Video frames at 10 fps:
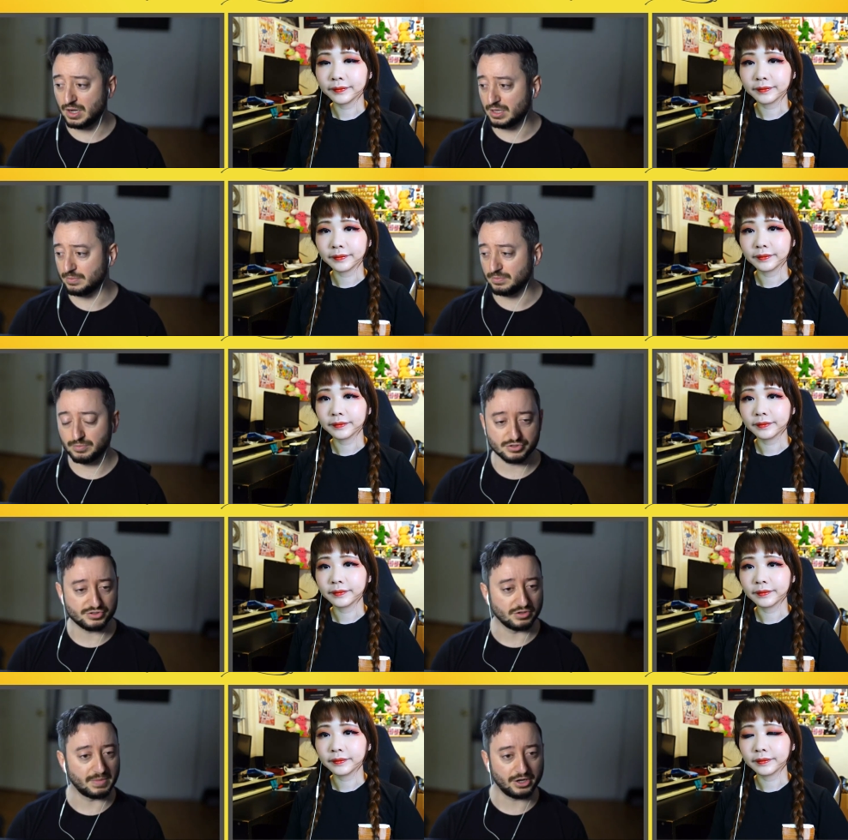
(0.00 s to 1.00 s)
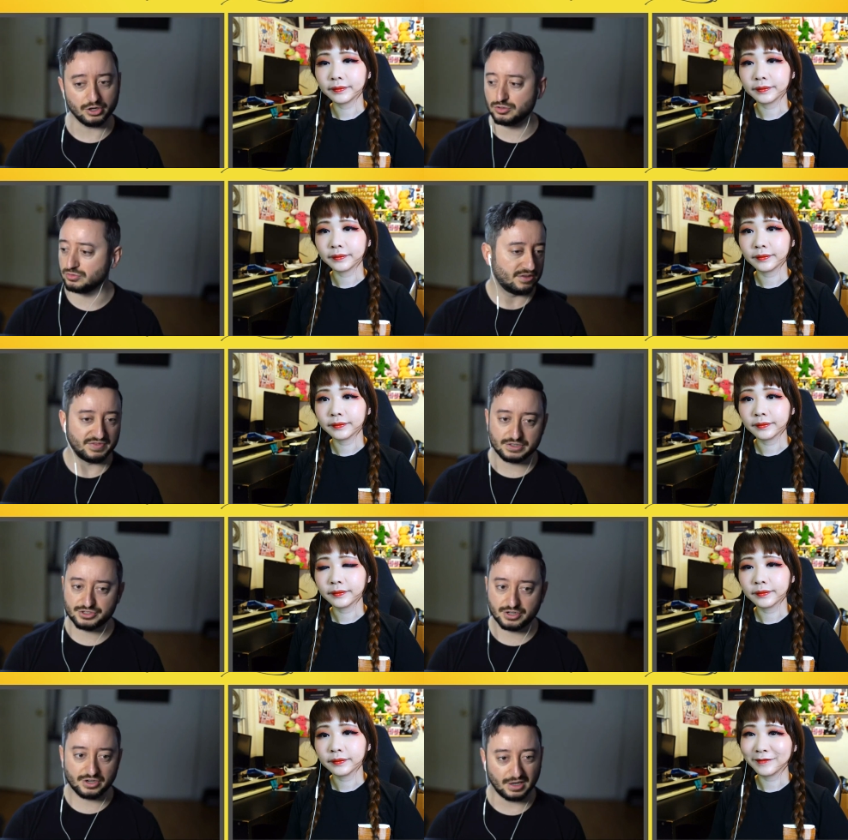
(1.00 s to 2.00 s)
Speaker 1: I'm pursuing my own
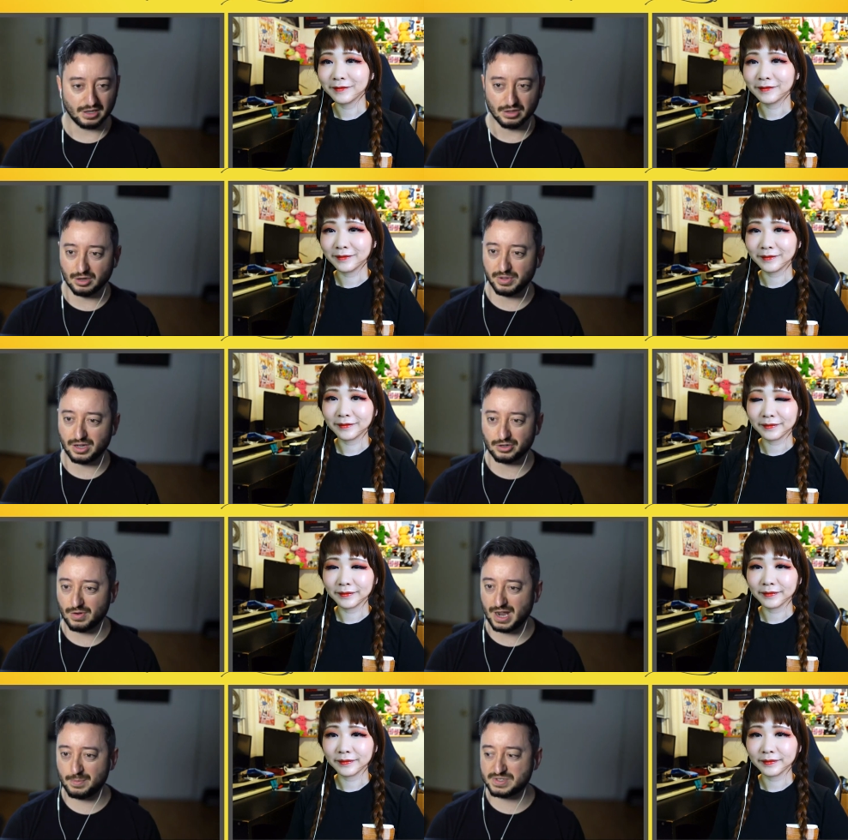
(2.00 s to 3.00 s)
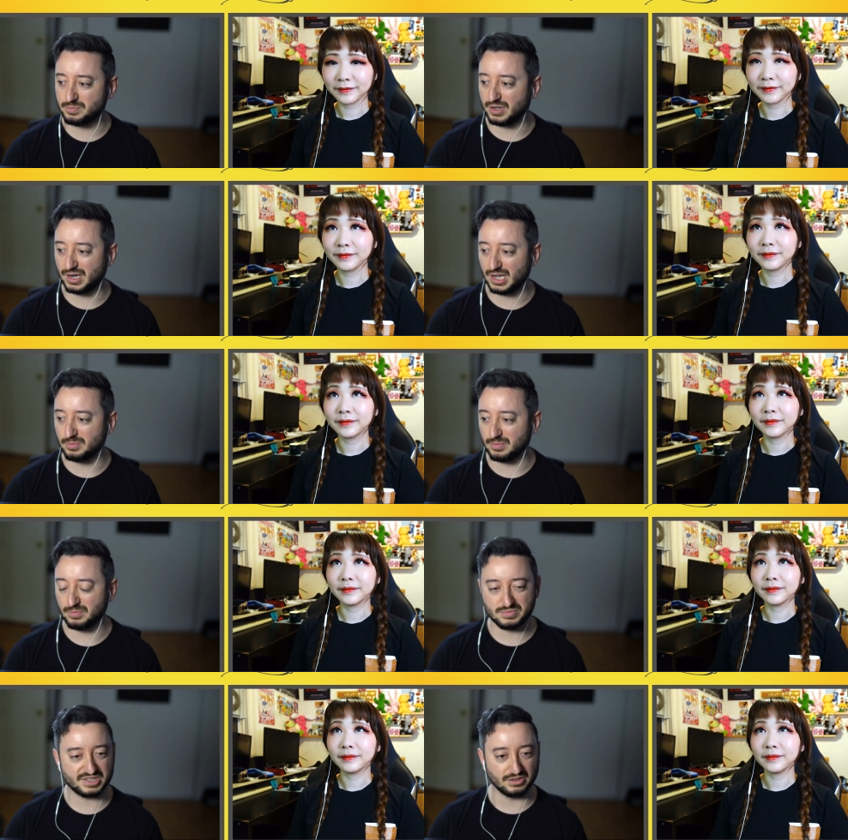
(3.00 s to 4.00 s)
venture, a little bit under wraps, but I'm
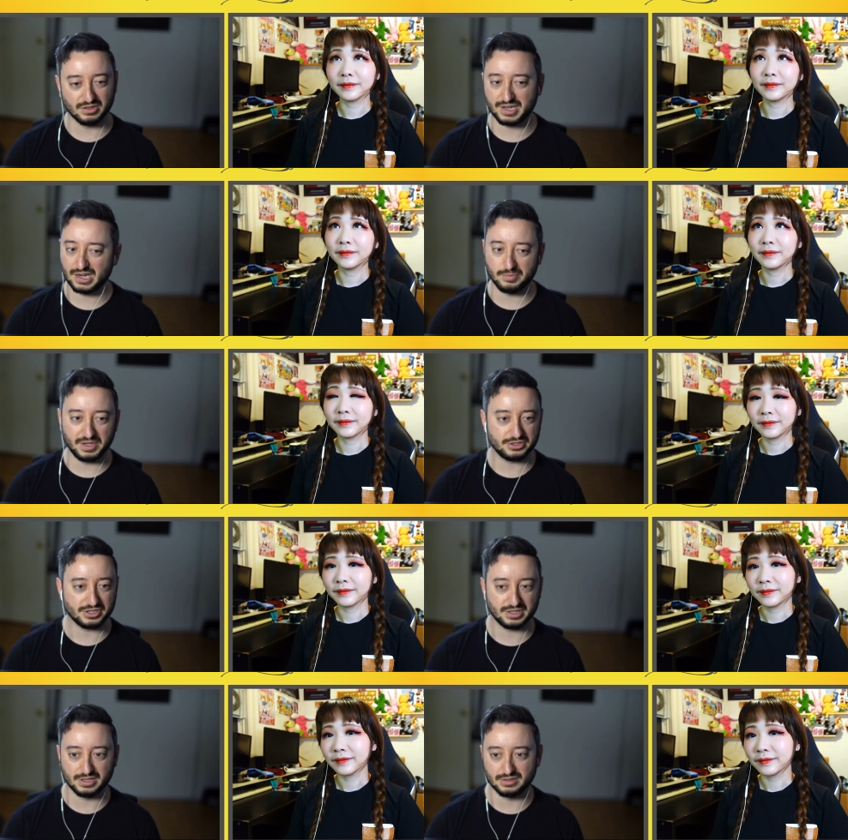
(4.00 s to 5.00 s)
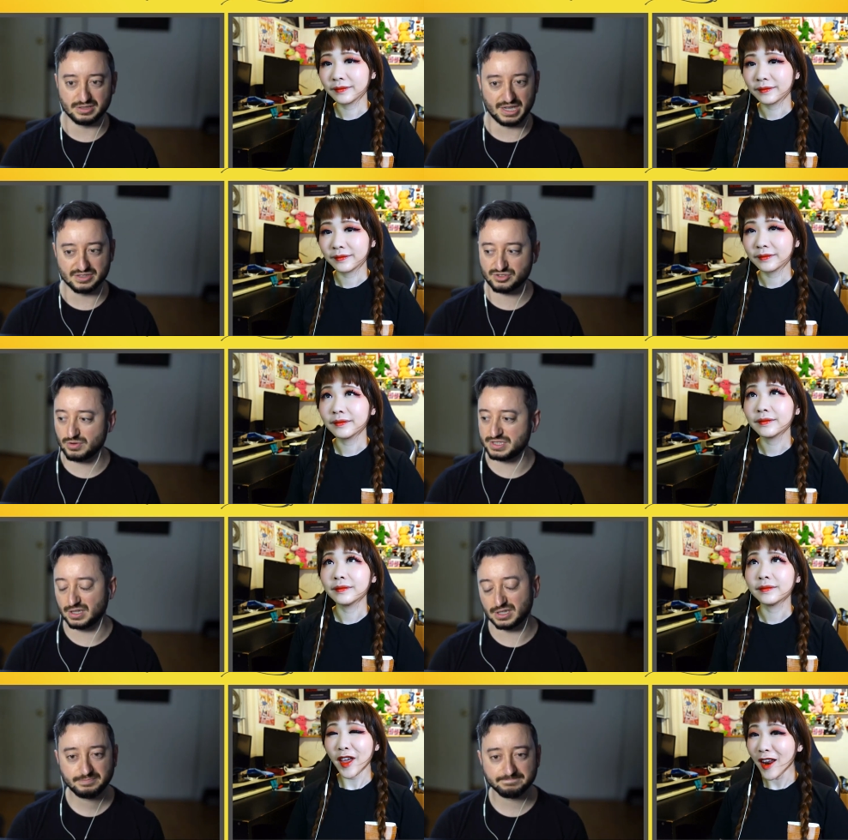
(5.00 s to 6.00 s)
still in animation and storytelling.
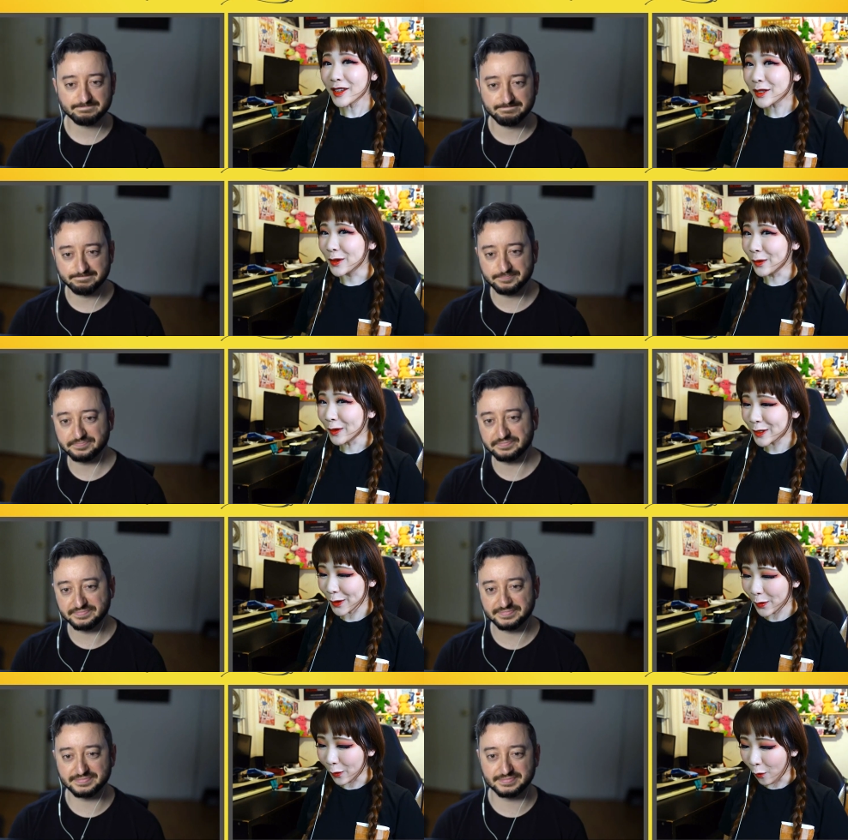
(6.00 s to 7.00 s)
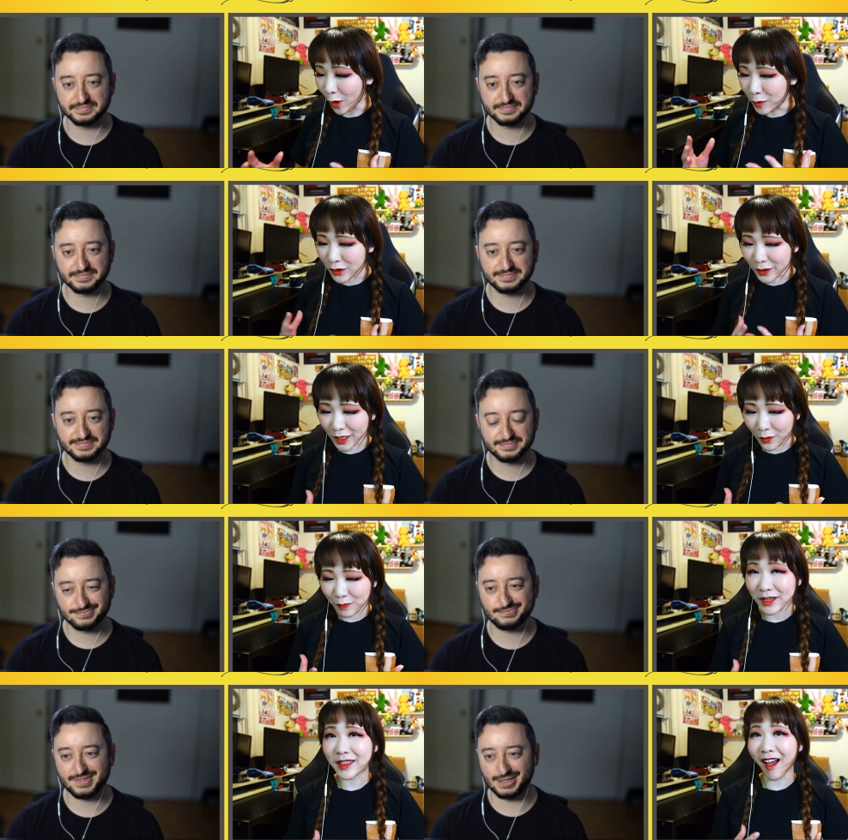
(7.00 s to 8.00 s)
Speaker 2: That is cool. So what would you say would
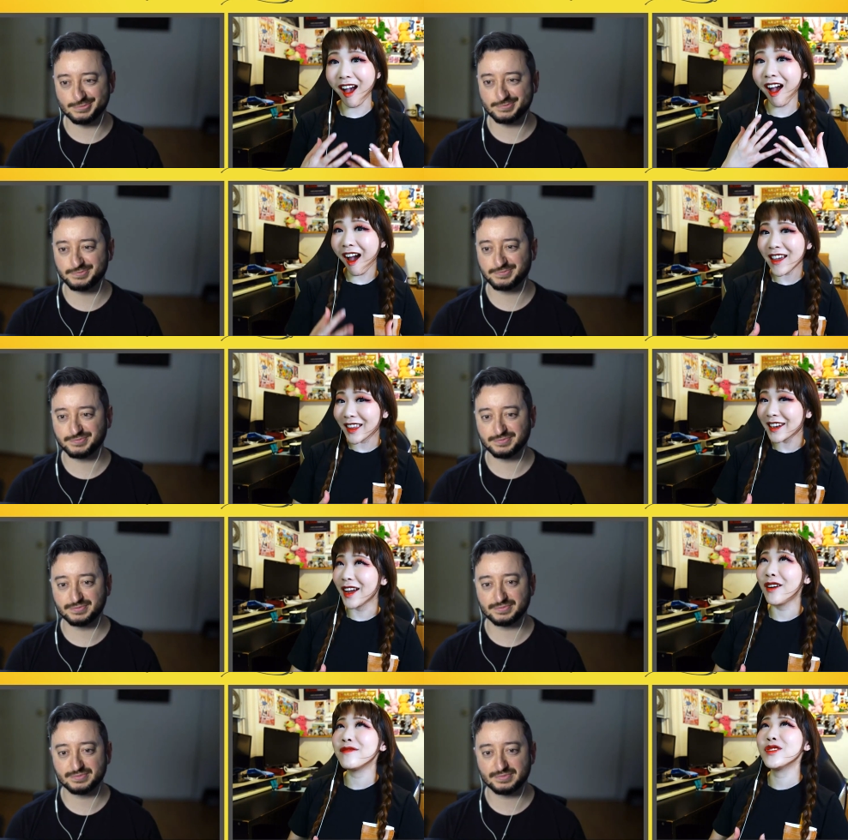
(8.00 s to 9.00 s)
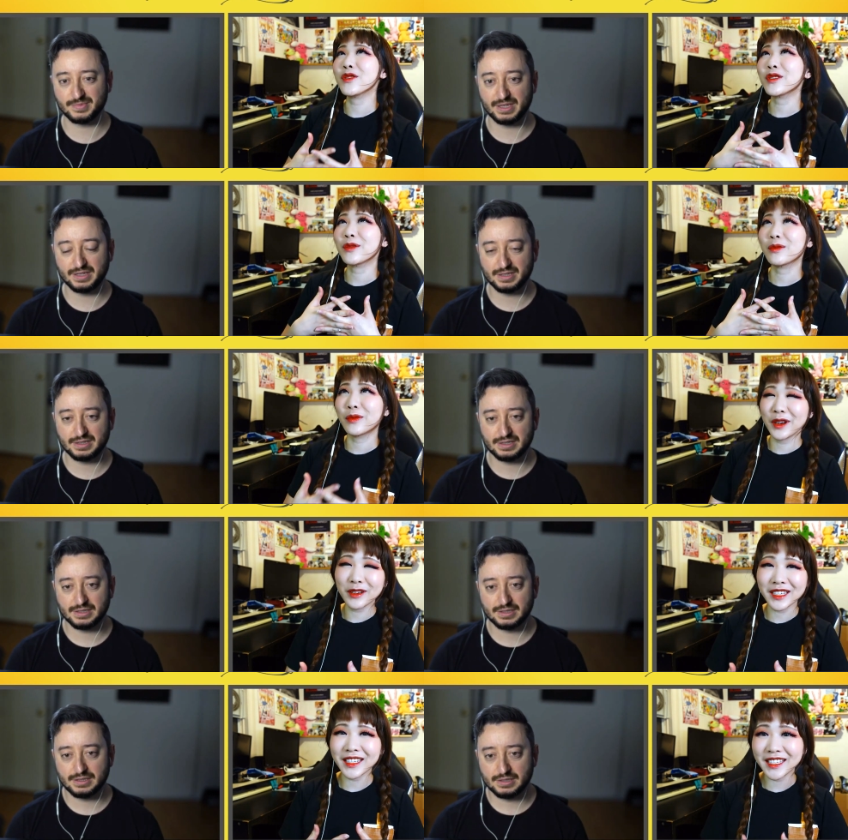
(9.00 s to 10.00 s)
be the highlight of your career
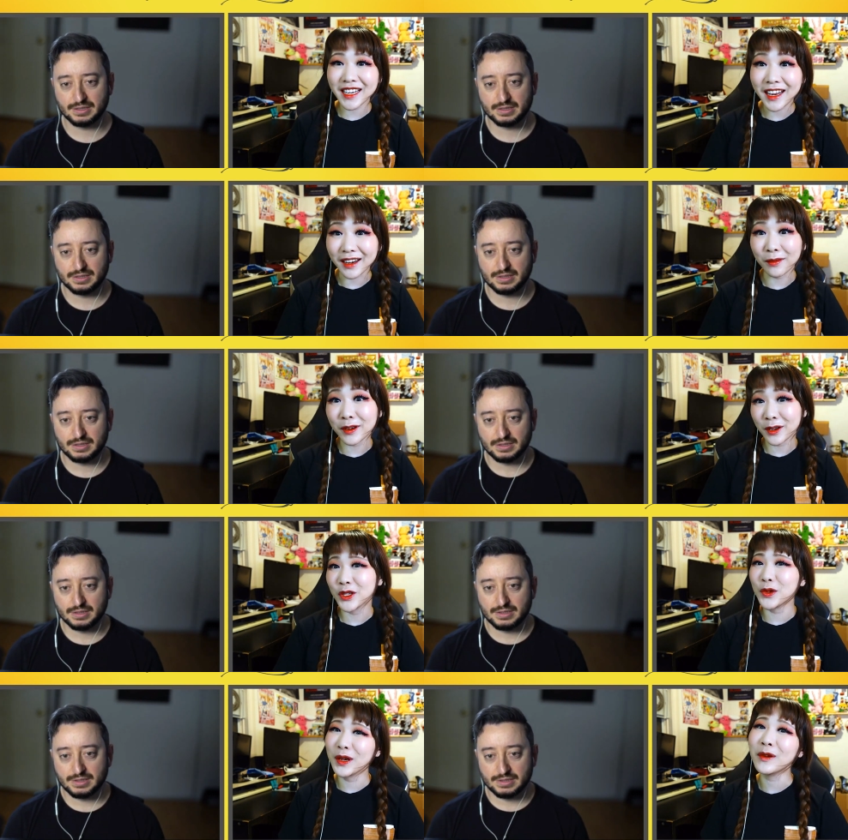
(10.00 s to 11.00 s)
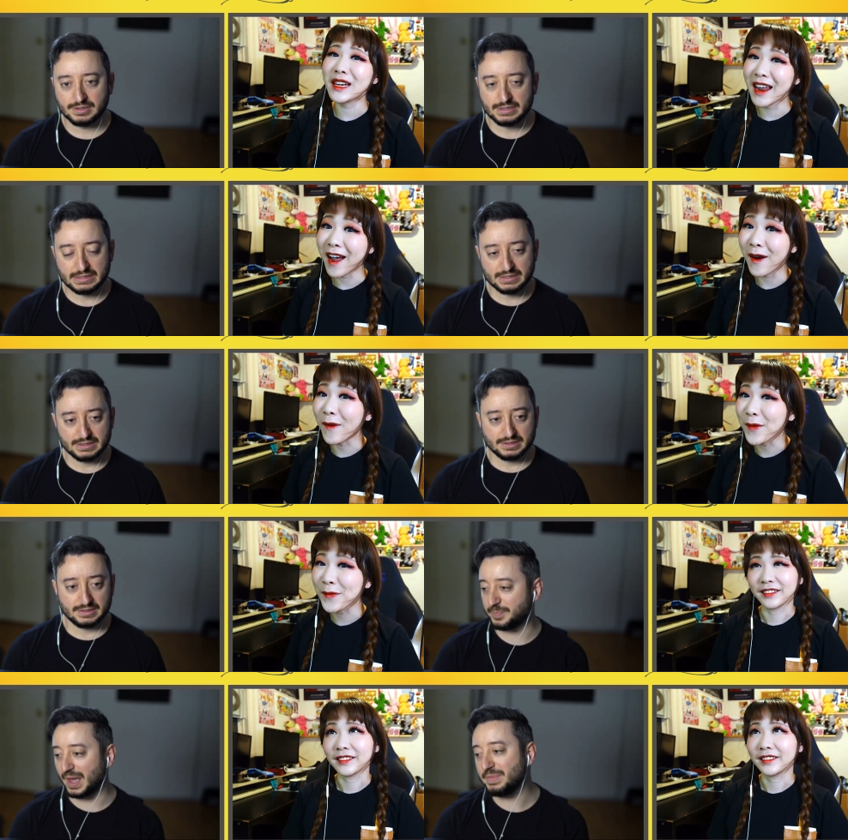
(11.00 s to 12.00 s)
to date, of what you're doing right now?
Speaker 1: I